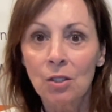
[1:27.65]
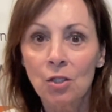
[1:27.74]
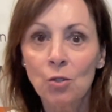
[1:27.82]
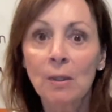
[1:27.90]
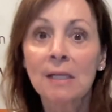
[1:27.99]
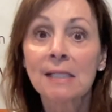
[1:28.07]

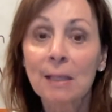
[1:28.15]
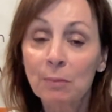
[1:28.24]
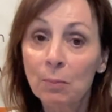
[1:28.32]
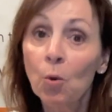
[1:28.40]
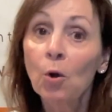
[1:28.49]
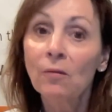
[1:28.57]
to
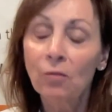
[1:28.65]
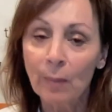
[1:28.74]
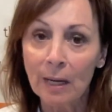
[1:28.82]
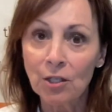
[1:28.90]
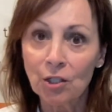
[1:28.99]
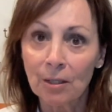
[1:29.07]
accept more
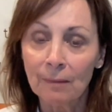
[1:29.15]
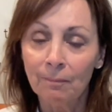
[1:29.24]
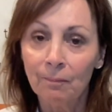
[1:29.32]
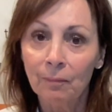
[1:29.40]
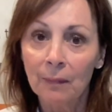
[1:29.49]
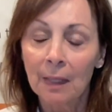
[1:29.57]
information,
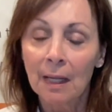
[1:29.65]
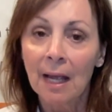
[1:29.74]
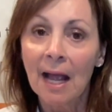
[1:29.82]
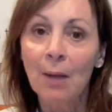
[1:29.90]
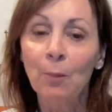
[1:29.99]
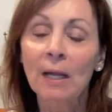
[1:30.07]

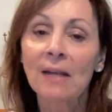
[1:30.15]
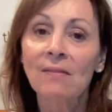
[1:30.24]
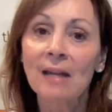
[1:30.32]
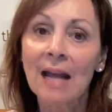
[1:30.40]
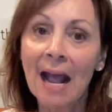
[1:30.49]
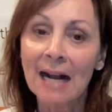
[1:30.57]
and we can
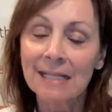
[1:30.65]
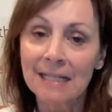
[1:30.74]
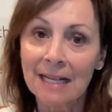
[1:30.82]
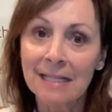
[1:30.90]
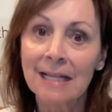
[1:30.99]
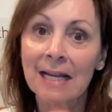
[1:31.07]
then
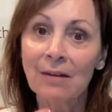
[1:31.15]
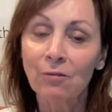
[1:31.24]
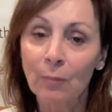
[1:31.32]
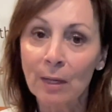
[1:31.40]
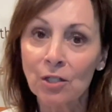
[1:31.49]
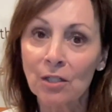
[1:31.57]
access that
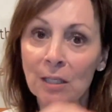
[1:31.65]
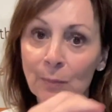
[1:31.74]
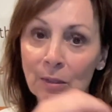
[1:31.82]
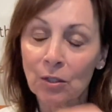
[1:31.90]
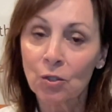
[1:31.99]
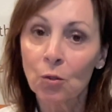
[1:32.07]
information that's
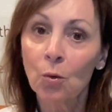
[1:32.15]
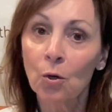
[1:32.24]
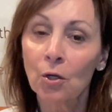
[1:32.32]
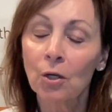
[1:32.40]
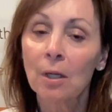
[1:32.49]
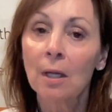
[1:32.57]
been
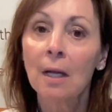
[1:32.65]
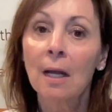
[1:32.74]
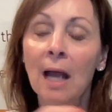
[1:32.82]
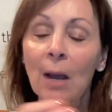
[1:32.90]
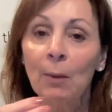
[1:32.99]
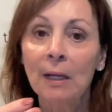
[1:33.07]
stored,
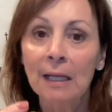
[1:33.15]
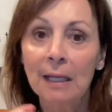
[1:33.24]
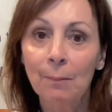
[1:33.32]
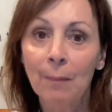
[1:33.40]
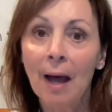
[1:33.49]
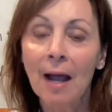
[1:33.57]
and we can
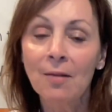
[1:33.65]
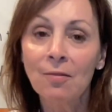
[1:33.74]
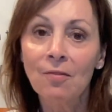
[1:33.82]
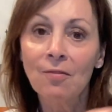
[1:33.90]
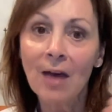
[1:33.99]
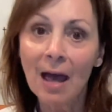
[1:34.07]

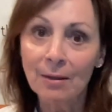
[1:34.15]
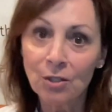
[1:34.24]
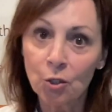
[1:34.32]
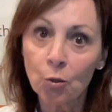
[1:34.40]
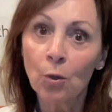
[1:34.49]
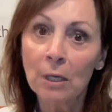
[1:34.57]
combine that
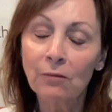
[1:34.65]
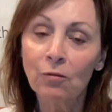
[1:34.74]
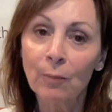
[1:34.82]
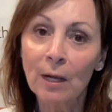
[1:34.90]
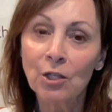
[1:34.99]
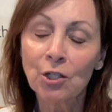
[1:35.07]
stored
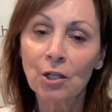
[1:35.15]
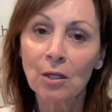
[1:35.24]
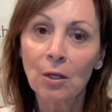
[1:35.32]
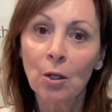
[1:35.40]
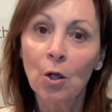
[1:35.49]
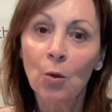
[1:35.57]

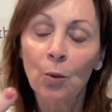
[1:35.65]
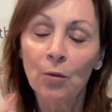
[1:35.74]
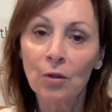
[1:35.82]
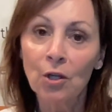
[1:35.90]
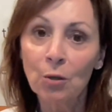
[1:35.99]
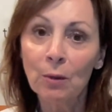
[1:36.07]
information with
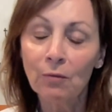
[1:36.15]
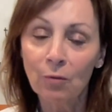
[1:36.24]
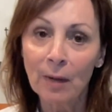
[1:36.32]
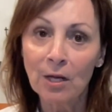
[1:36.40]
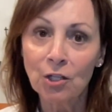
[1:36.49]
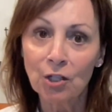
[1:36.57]
the new
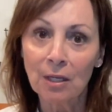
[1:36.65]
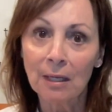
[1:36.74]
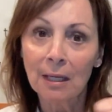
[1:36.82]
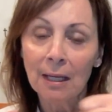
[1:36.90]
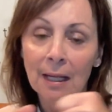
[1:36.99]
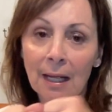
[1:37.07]

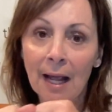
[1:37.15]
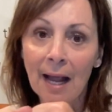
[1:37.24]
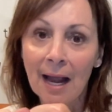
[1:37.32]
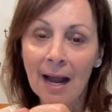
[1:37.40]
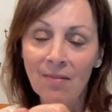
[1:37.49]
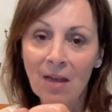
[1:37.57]
information,
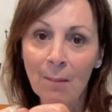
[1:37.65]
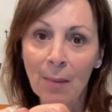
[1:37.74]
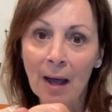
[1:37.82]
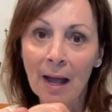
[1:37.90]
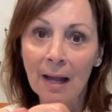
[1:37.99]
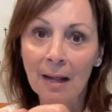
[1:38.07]
and that
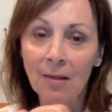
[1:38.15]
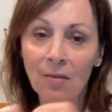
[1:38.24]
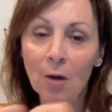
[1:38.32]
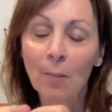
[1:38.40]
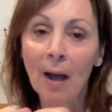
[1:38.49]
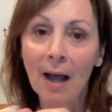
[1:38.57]

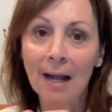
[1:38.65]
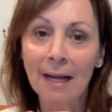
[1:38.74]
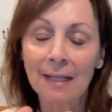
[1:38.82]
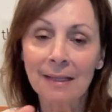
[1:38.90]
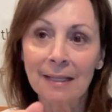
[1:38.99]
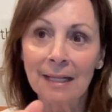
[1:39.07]
thereby
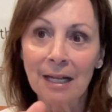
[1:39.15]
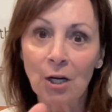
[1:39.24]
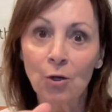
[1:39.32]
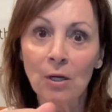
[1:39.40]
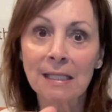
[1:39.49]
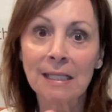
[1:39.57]

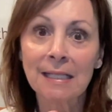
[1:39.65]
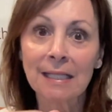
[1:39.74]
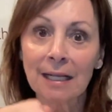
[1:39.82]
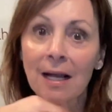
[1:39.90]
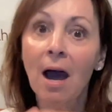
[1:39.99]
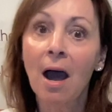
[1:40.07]
increases the
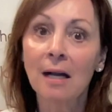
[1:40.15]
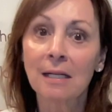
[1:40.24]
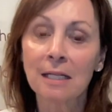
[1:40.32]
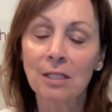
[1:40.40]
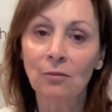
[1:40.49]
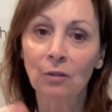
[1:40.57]

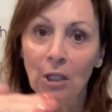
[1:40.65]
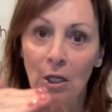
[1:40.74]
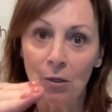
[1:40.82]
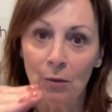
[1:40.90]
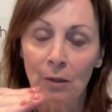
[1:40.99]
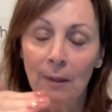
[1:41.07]
cognitive
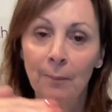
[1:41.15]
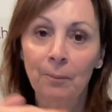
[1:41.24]
load.